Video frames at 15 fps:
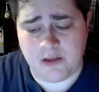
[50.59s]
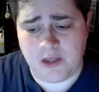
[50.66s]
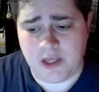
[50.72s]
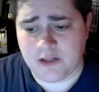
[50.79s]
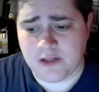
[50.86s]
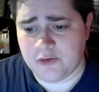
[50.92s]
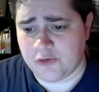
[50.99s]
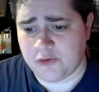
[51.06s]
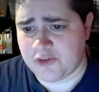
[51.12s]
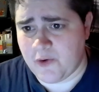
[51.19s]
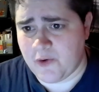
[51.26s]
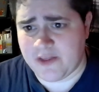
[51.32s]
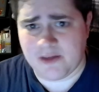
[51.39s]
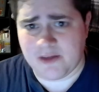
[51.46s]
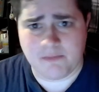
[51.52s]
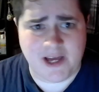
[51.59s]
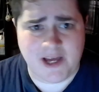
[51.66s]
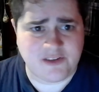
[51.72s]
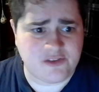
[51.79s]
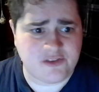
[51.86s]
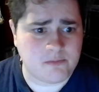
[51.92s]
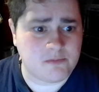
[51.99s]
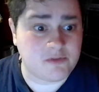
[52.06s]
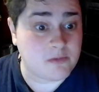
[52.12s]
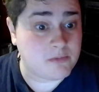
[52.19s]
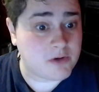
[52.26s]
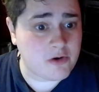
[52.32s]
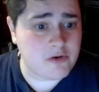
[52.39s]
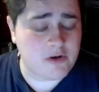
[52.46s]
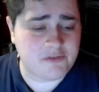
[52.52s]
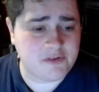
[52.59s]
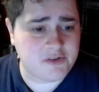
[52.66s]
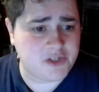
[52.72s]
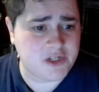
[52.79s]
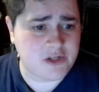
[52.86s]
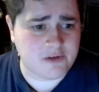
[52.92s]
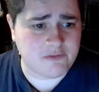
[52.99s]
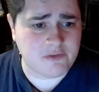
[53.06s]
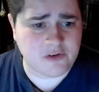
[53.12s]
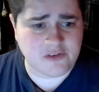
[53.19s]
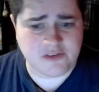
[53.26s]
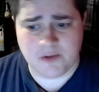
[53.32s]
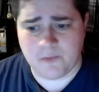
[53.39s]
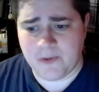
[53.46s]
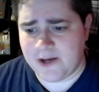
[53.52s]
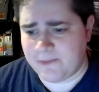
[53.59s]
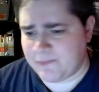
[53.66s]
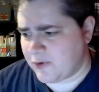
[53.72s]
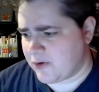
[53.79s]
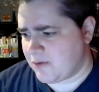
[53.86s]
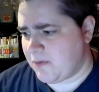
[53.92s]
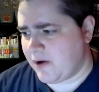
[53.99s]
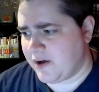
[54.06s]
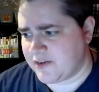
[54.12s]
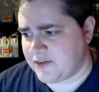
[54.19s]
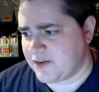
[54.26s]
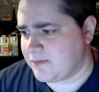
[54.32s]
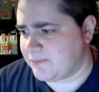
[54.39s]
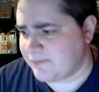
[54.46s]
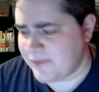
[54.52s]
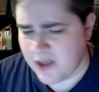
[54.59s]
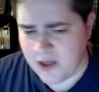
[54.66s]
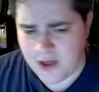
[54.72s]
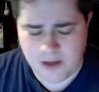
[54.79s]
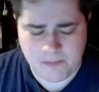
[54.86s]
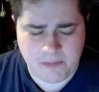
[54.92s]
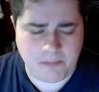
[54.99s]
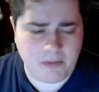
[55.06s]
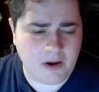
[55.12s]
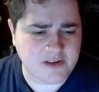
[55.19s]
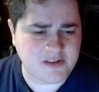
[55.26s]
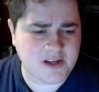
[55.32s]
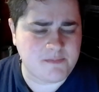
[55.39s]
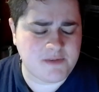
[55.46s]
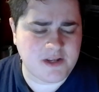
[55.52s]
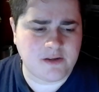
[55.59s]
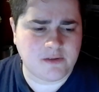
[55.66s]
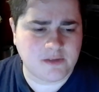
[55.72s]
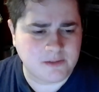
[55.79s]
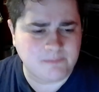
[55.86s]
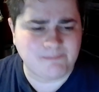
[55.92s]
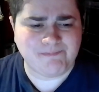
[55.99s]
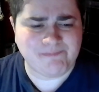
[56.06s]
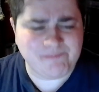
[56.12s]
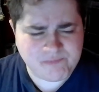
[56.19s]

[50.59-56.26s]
England also, I think, had some loan offers. She could have gone somewhere on a part-time deal and